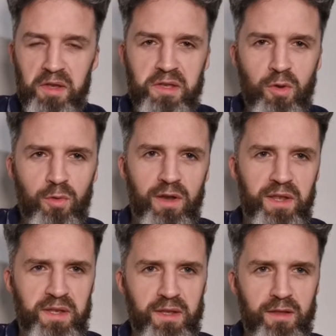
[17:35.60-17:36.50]

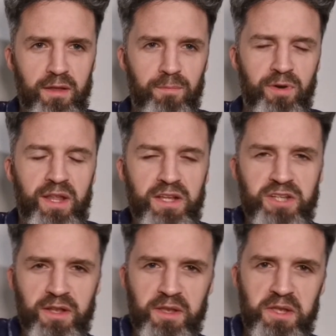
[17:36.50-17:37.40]
stories,
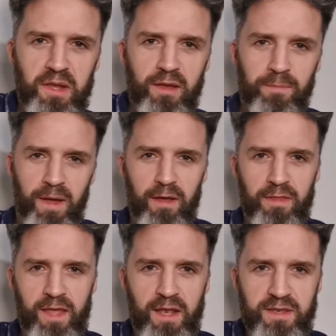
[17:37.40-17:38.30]
predictions
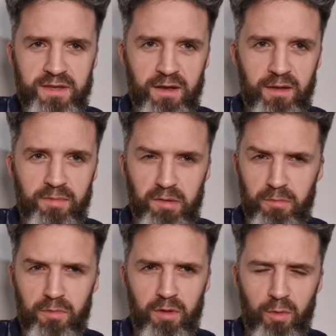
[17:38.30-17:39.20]
about the end times
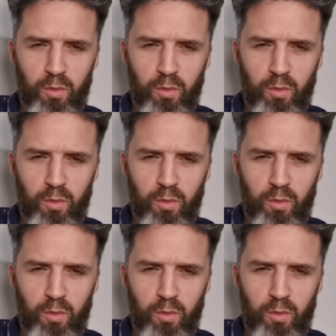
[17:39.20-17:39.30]
and